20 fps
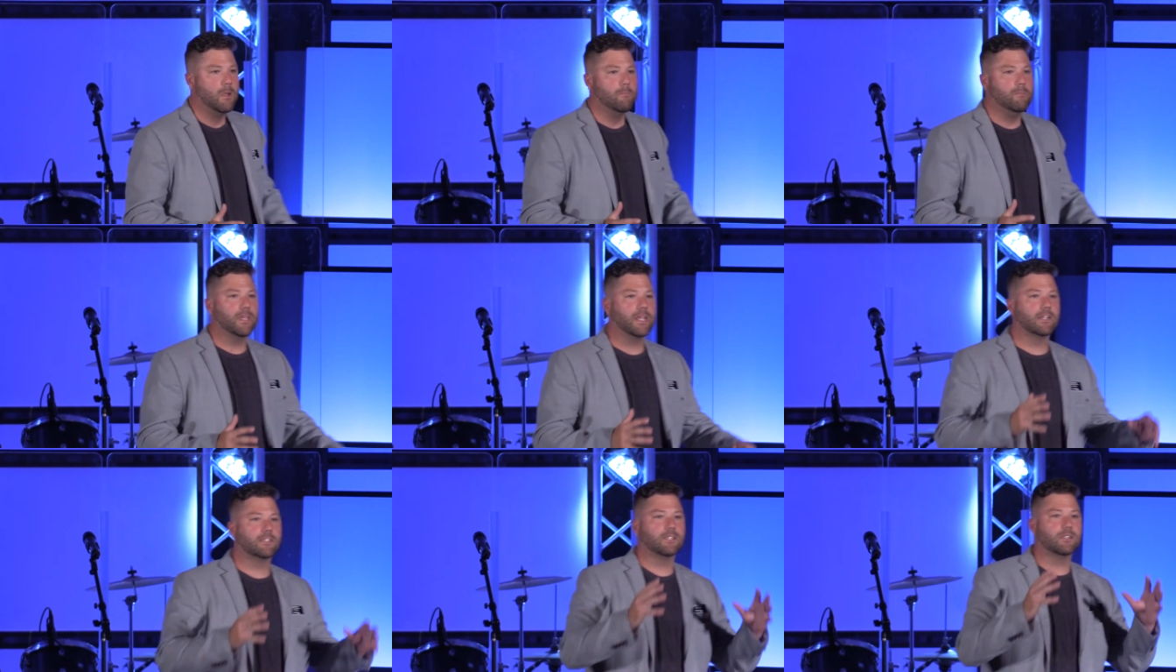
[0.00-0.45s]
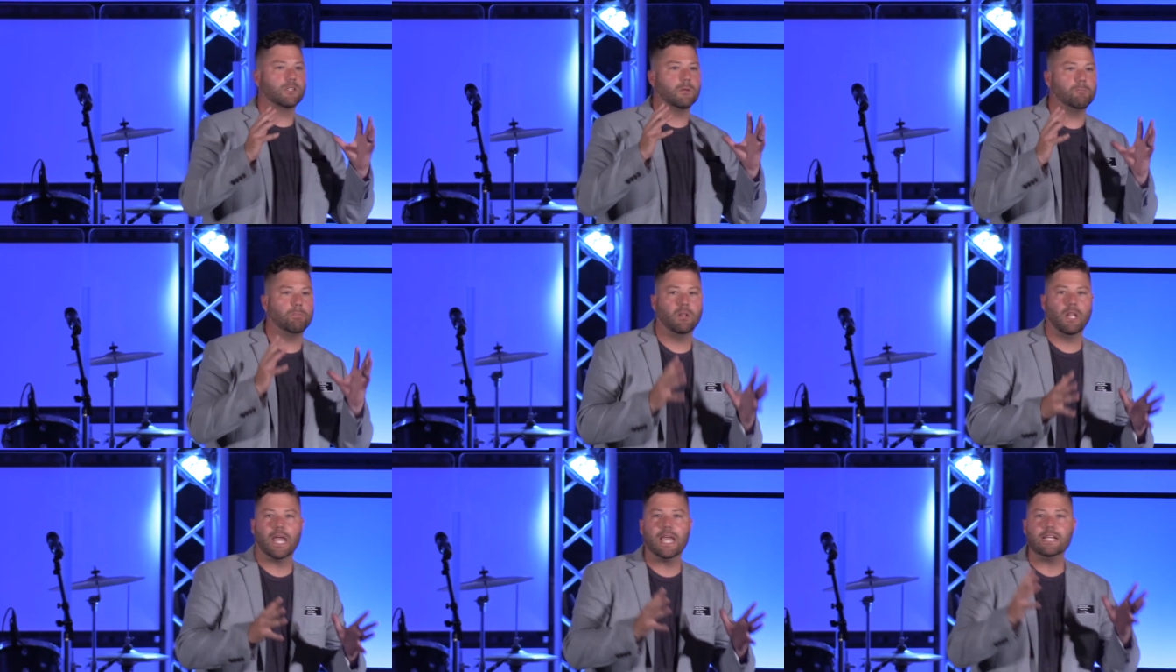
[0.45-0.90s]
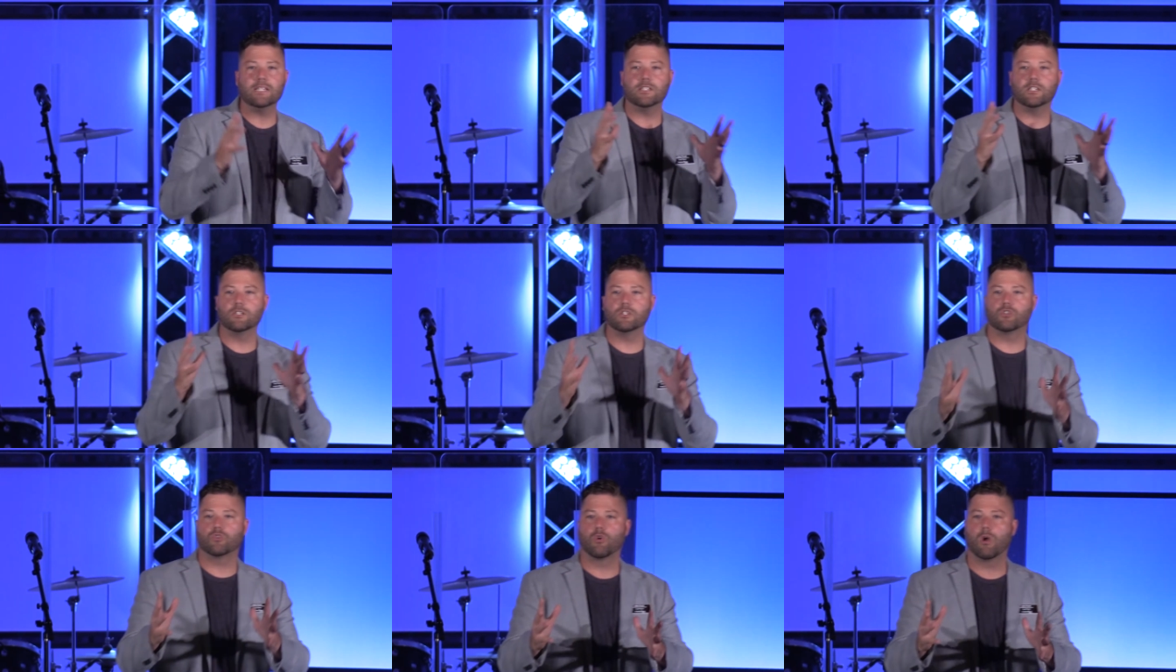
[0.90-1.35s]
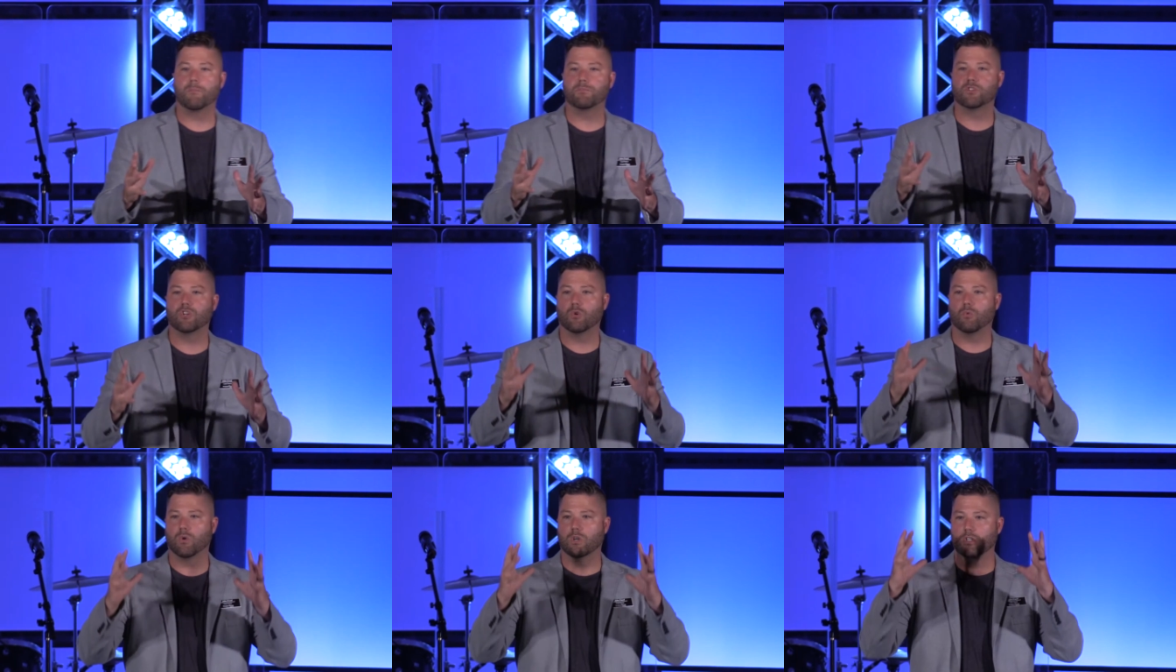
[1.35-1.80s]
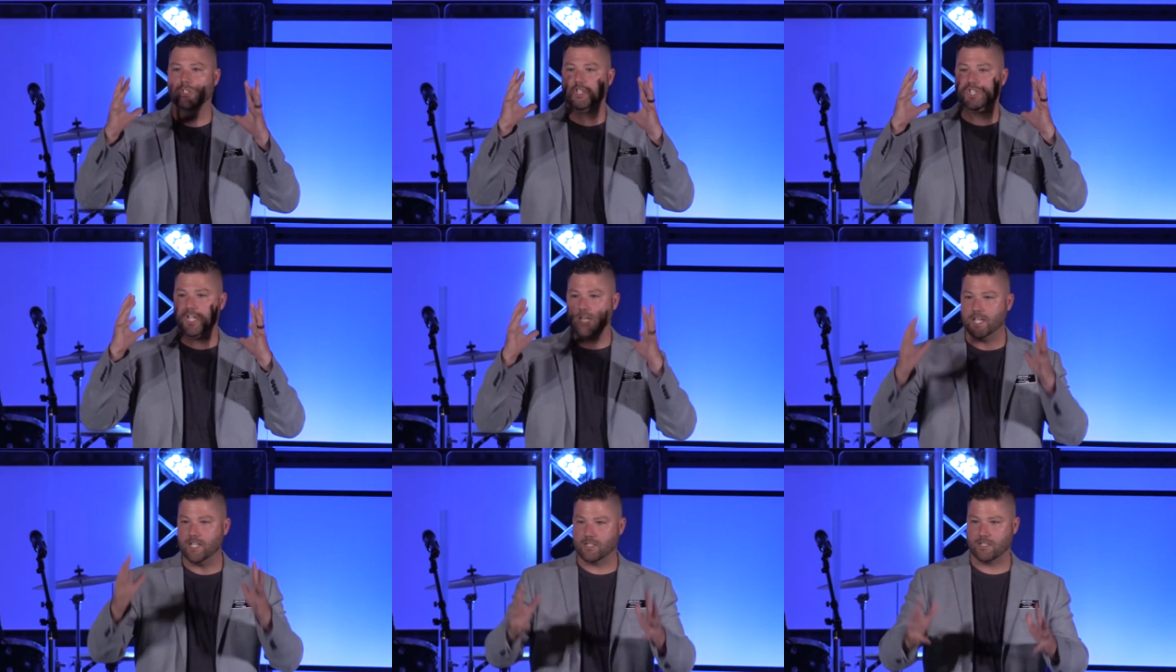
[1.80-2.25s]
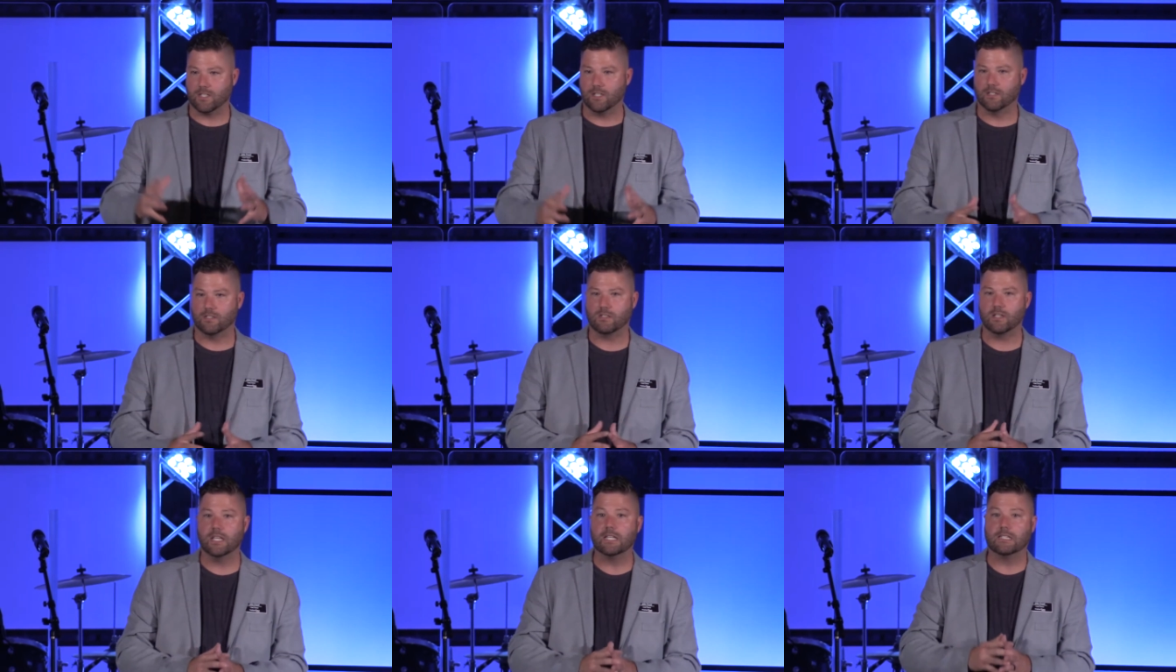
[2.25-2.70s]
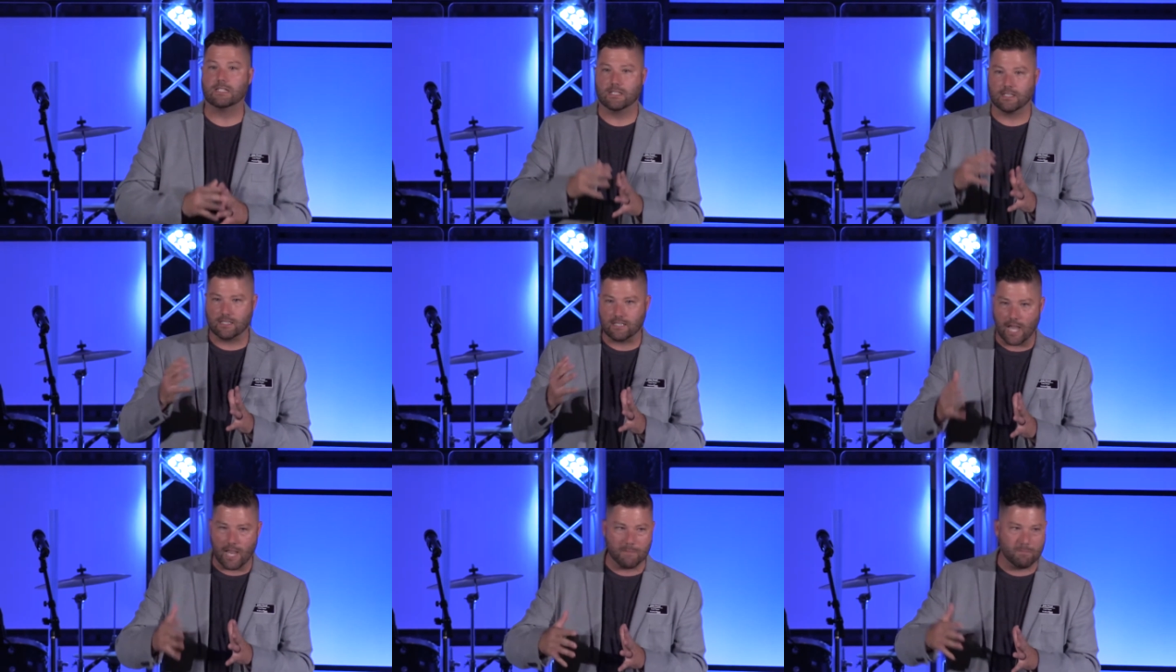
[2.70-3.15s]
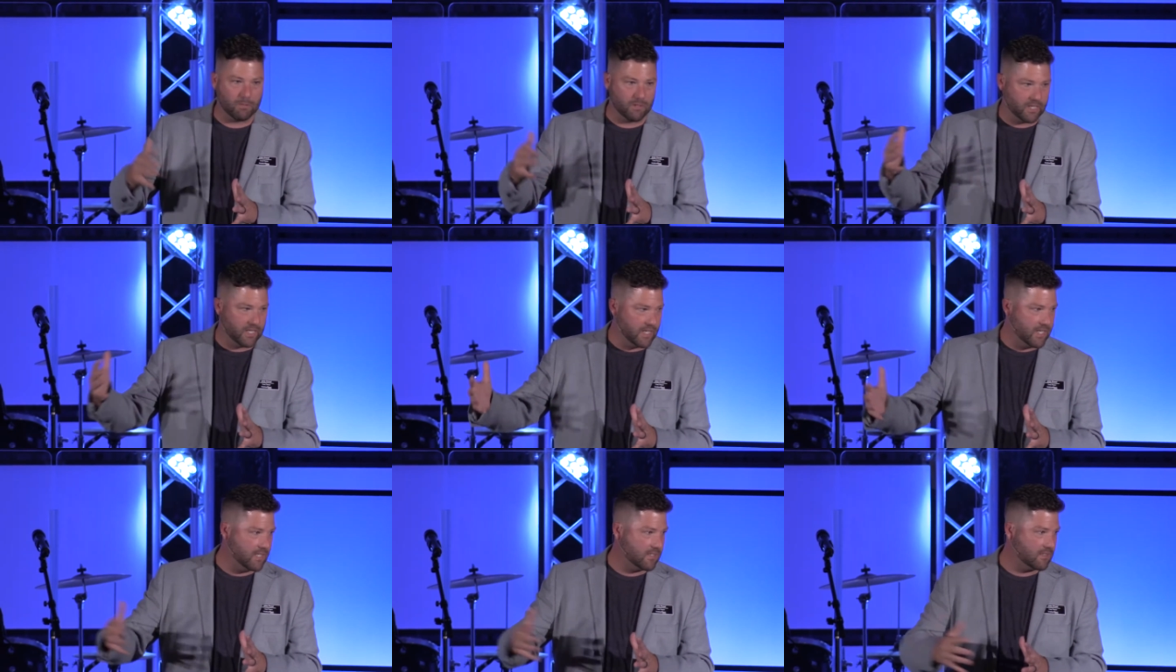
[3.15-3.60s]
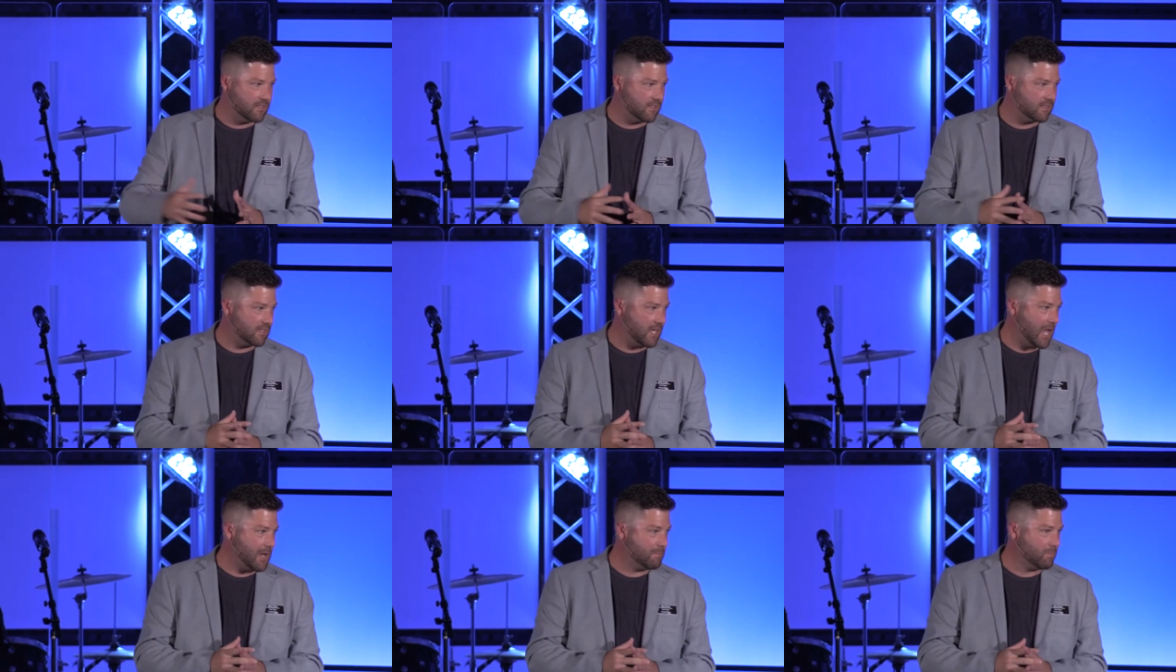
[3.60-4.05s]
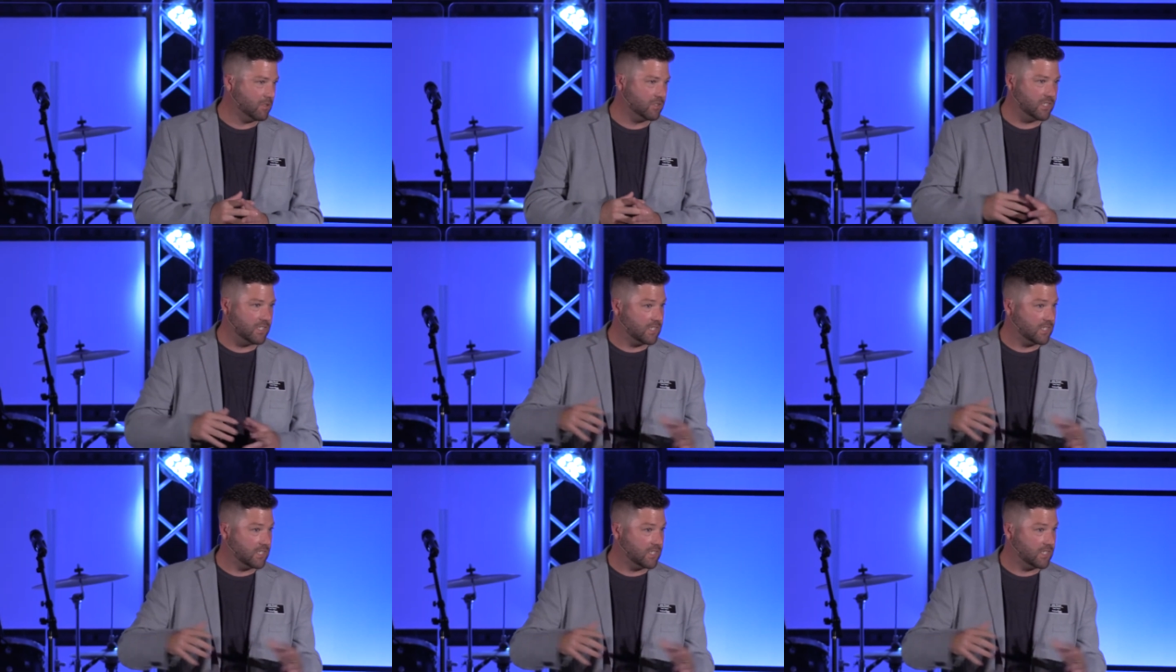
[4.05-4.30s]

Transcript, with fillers: because it's a place in scripture where Jesus is discipling his disciples.